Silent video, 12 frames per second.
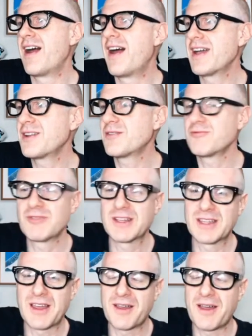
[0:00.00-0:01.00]
I don't
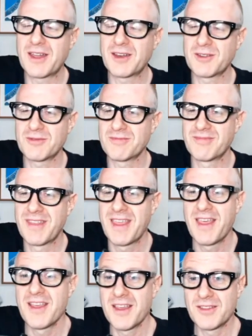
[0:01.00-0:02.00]
really,
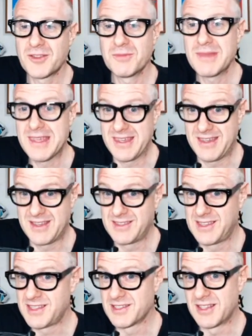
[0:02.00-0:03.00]
to me,
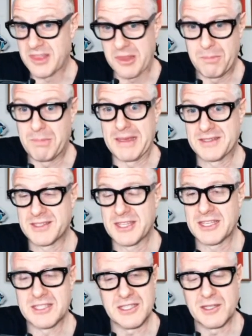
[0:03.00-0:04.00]
these are like the best
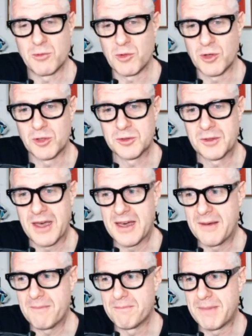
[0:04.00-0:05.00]
things in the world.
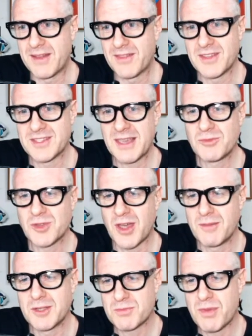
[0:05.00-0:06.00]
But at the same
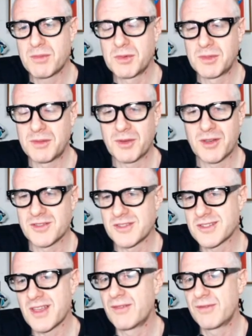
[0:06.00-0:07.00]
time, it's probably because
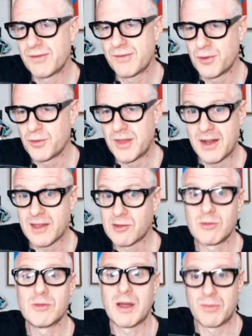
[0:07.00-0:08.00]
it's comfort food that I
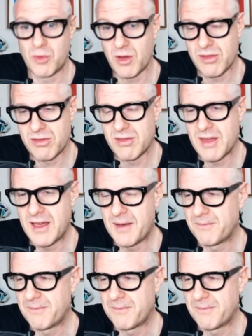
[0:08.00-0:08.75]
grew up with.